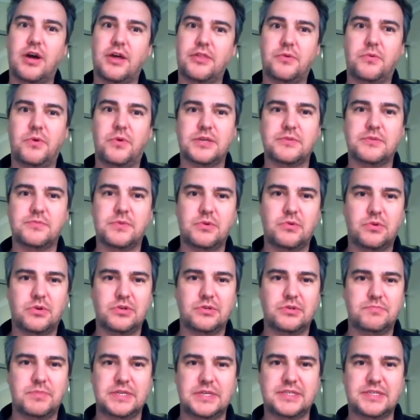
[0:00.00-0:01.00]
Otherwise we all
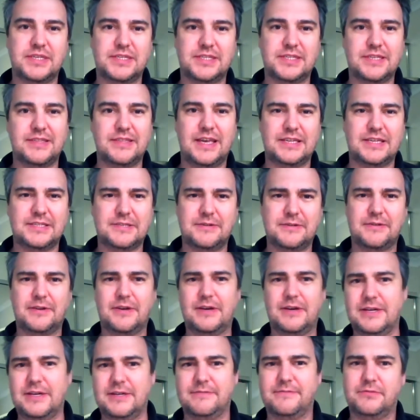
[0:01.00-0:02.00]
could be sitting there sort of
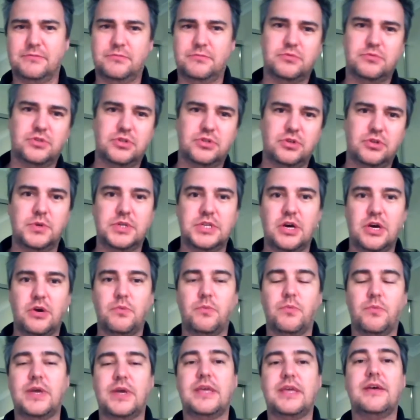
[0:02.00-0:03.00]
kind of, well, do we,
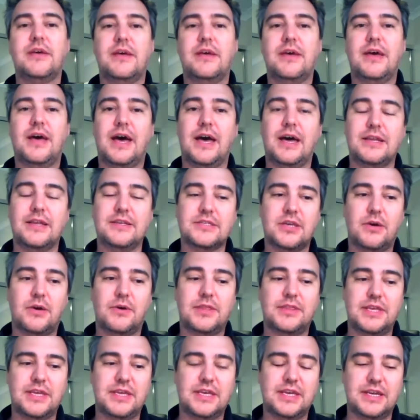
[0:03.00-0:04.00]
don't we? And so I
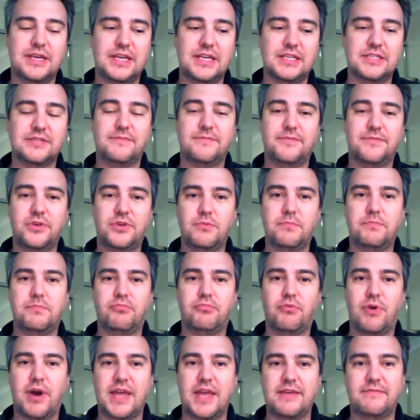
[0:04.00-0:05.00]
think it needs a few
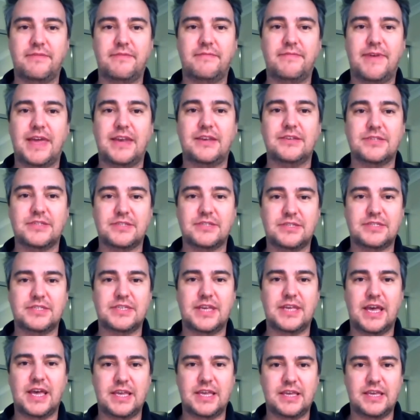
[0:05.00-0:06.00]
brave events to
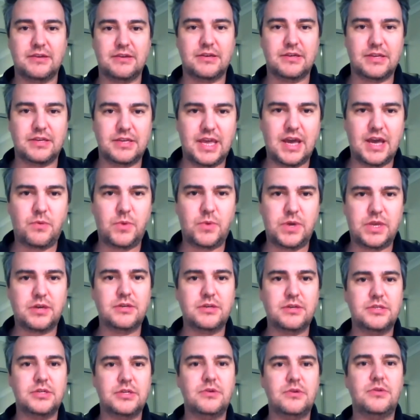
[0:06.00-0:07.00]
say, yeah, we
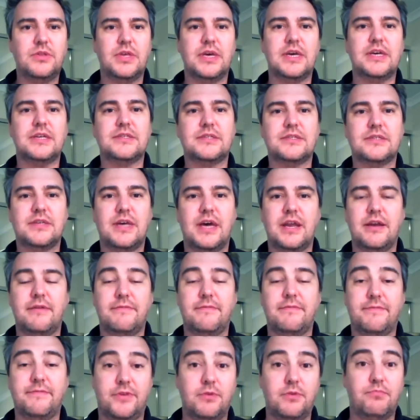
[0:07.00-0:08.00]
can do this. And a
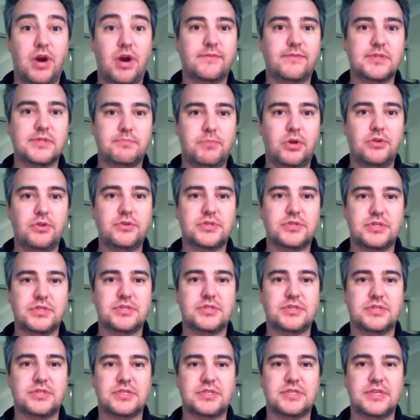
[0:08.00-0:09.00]
few brave
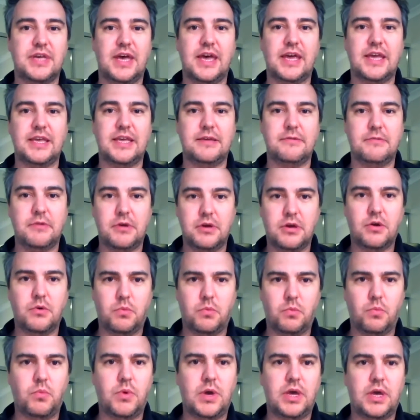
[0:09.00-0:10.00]
sponsors to say,
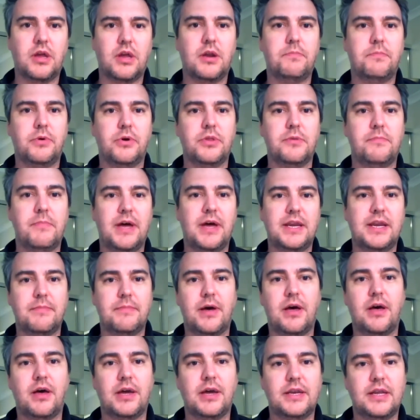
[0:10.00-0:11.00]
we're going to put the money
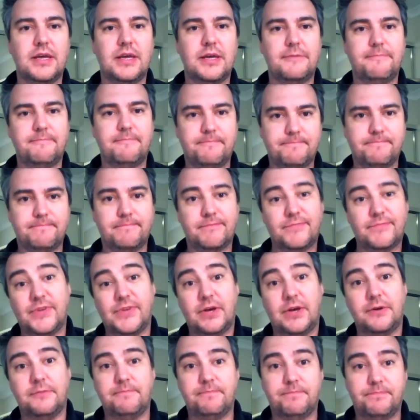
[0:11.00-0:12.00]
behind it.
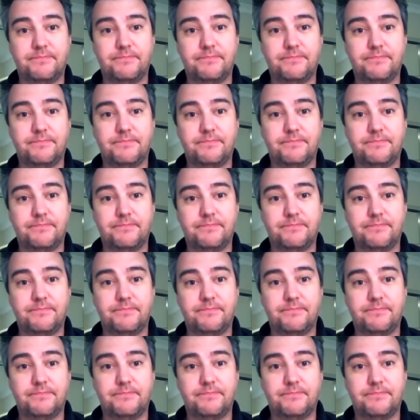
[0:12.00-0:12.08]
So.